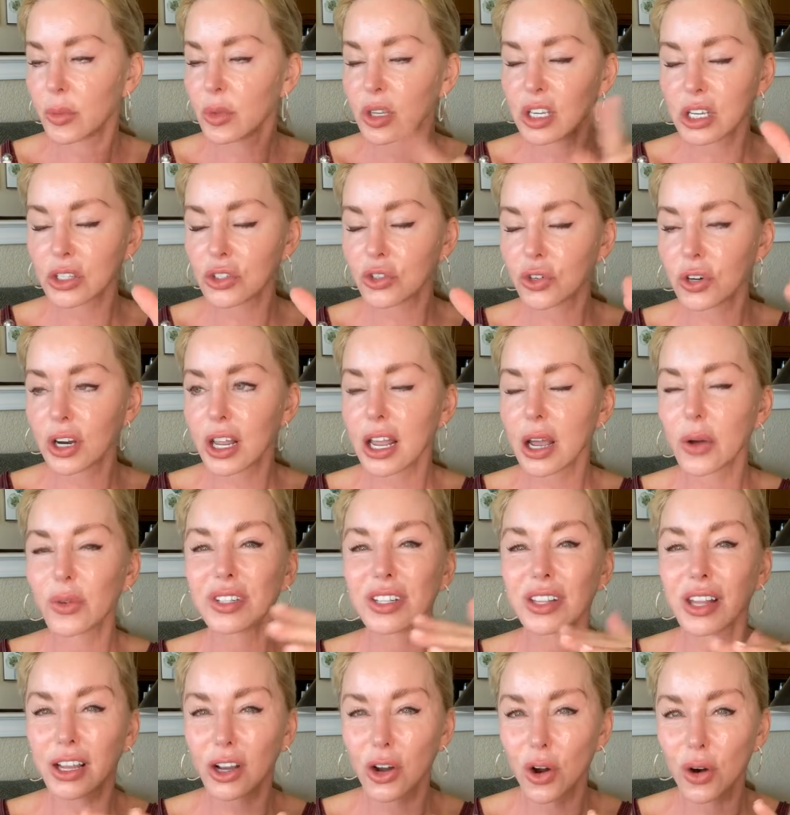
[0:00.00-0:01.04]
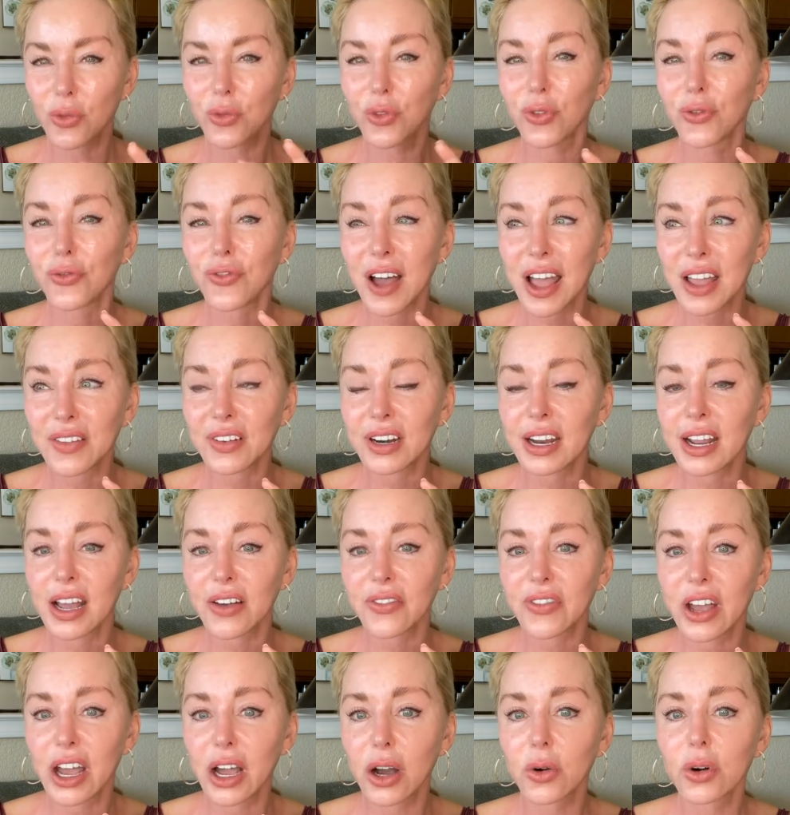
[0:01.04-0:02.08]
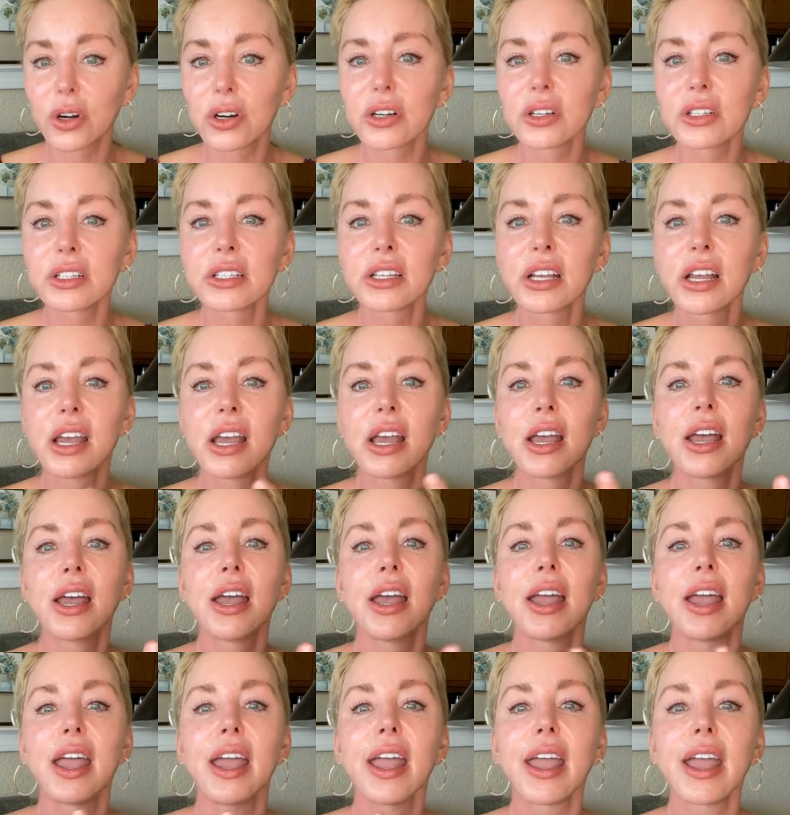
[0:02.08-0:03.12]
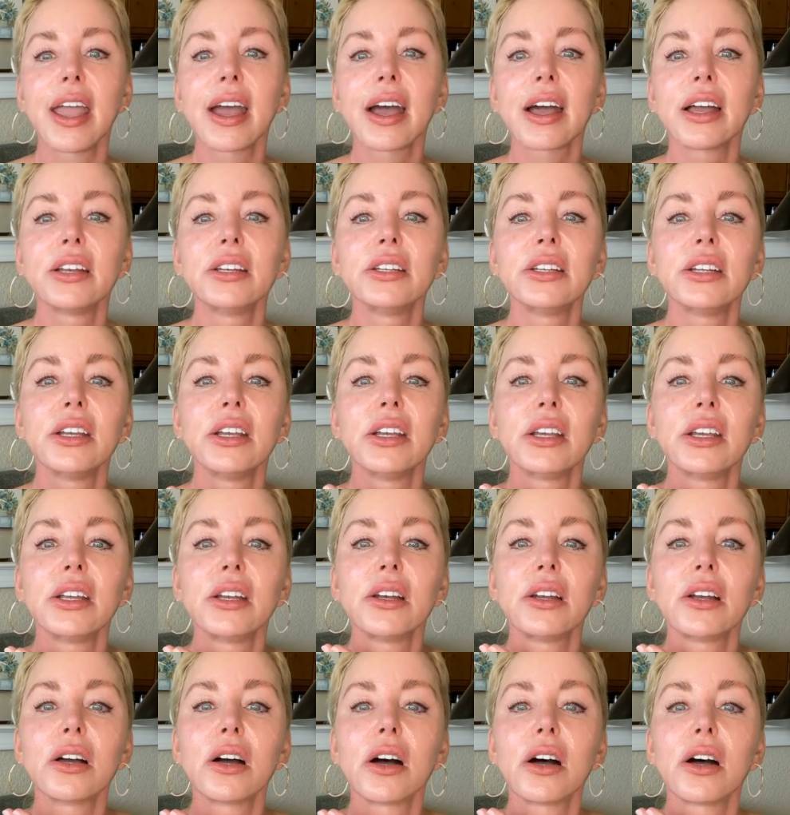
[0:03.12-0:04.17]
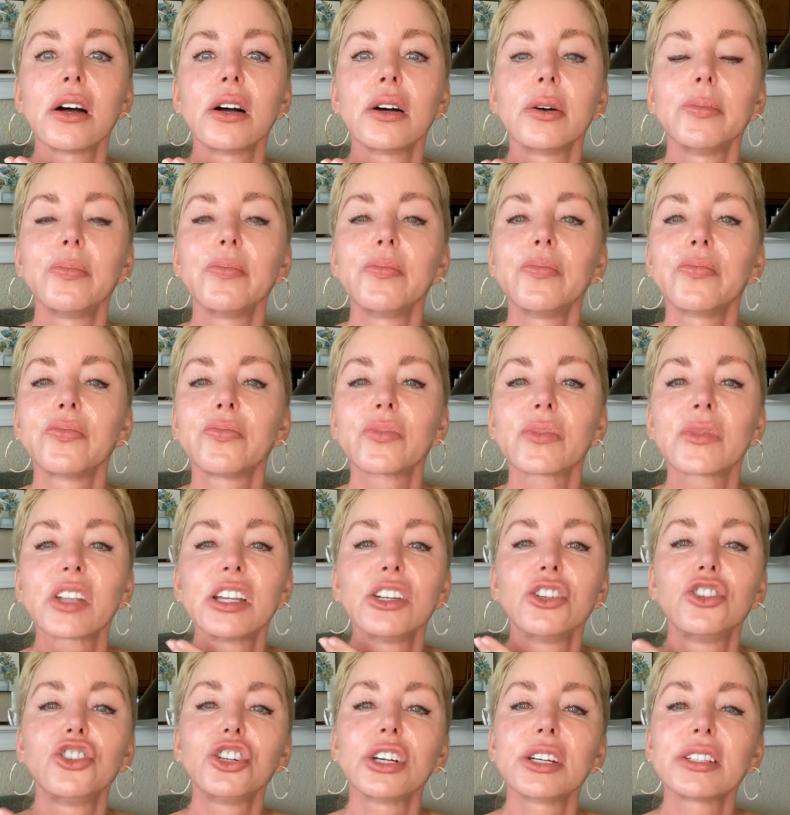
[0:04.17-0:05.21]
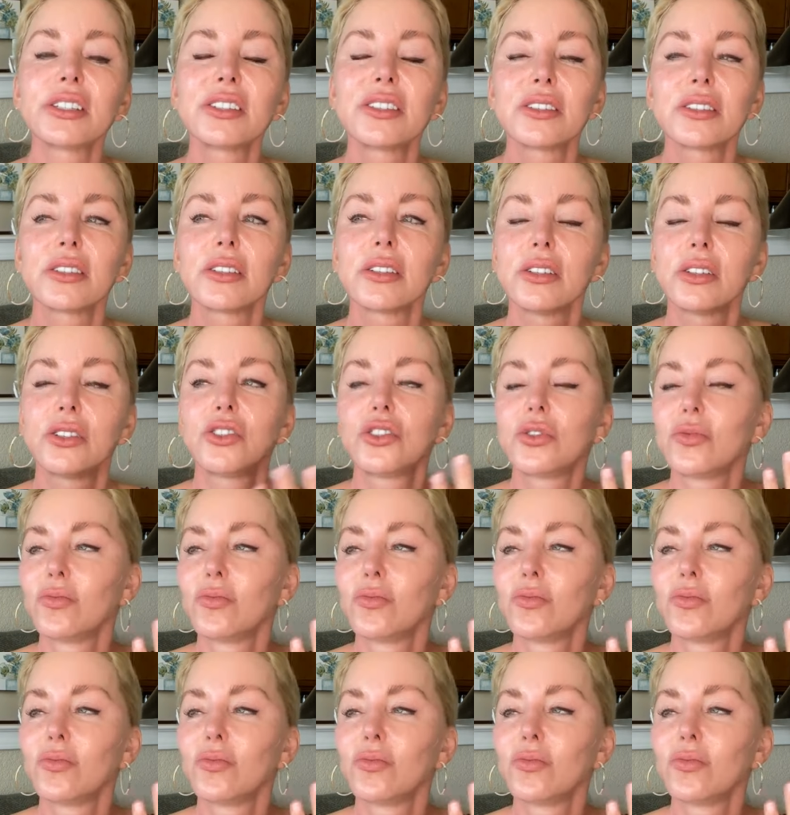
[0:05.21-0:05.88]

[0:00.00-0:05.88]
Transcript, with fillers: I mean, yesterday I was in that car for five and a half hours and it um, just,